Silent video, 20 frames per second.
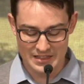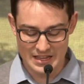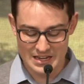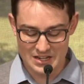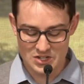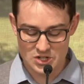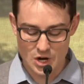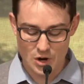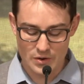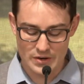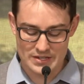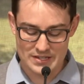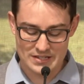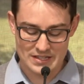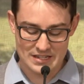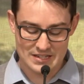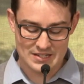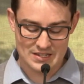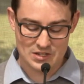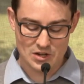They show us
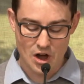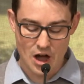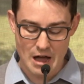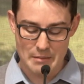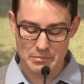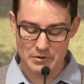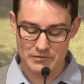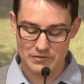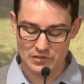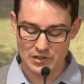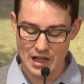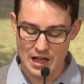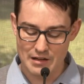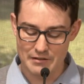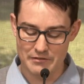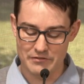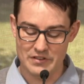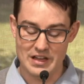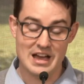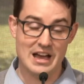this type of
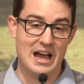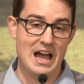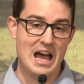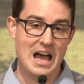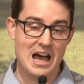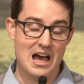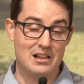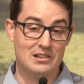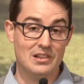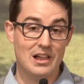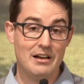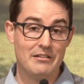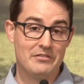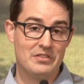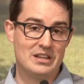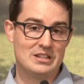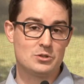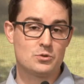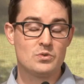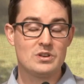love, a love
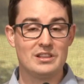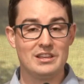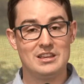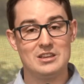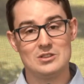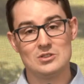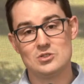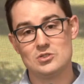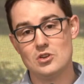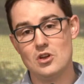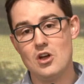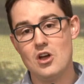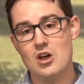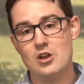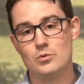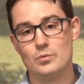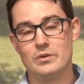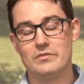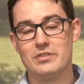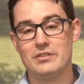that's really
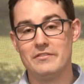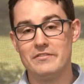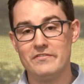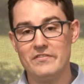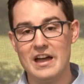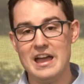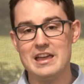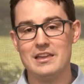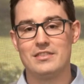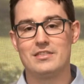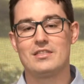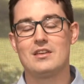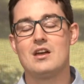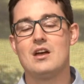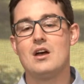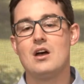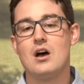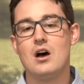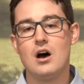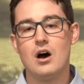concerned with the faith
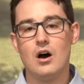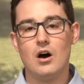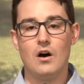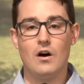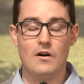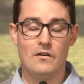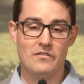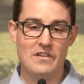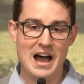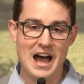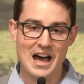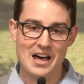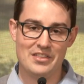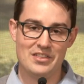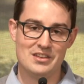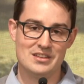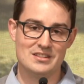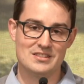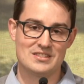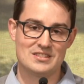of
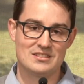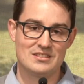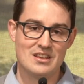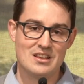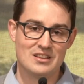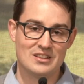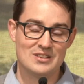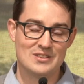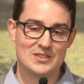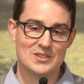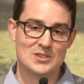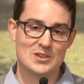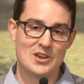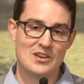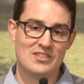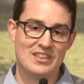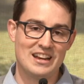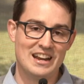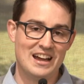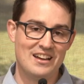others,
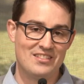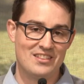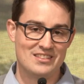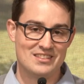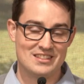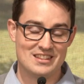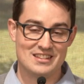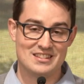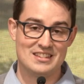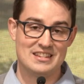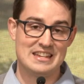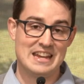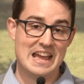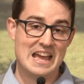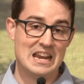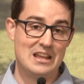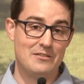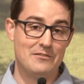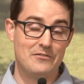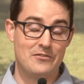concerned that others are
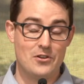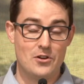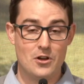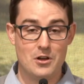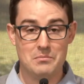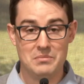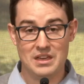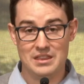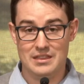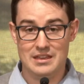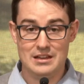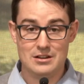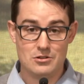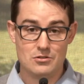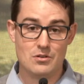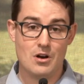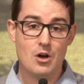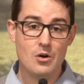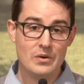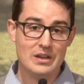standing firm, that they're
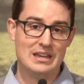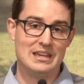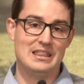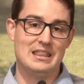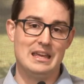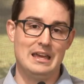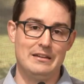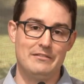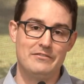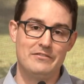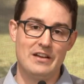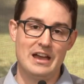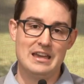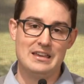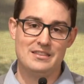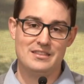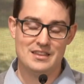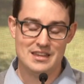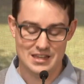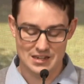growing in their
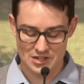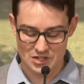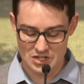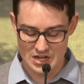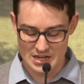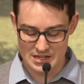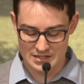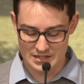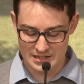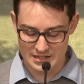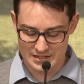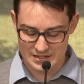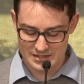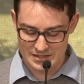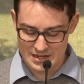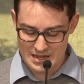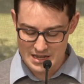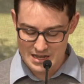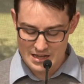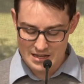faith in
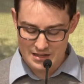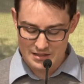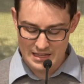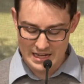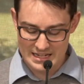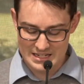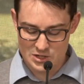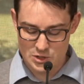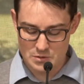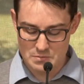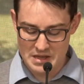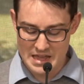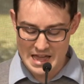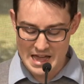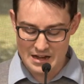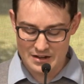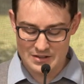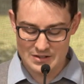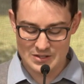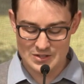Jesus. That should be
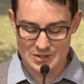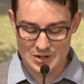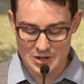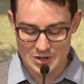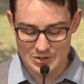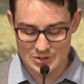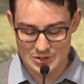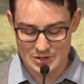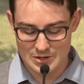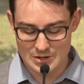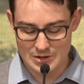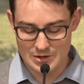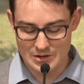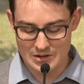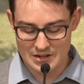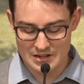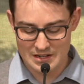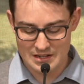our concern too.